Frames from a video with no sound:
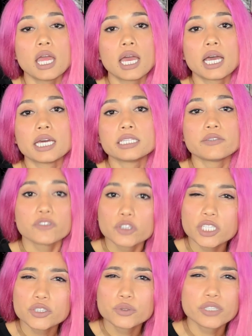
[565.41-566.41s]
And if you
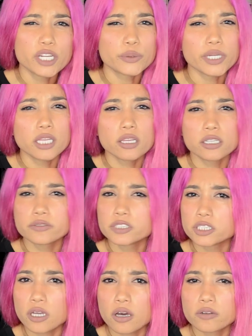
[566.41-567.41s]
need to carry a lot of
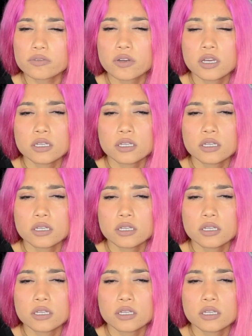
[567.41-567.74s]
stuff,